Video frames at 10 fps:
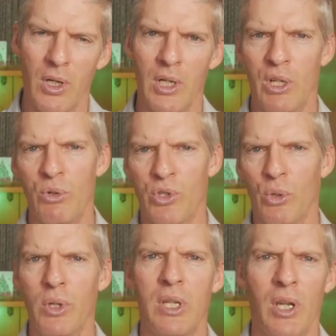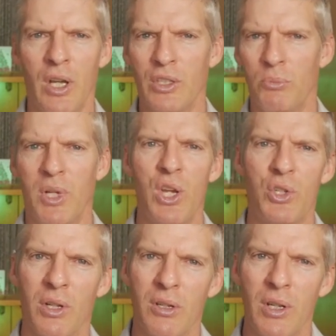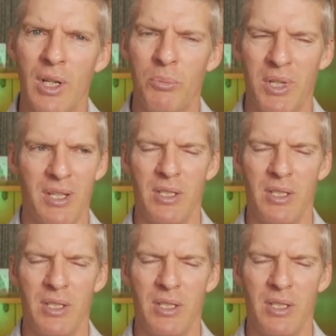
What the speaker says: It was only condemnation, because he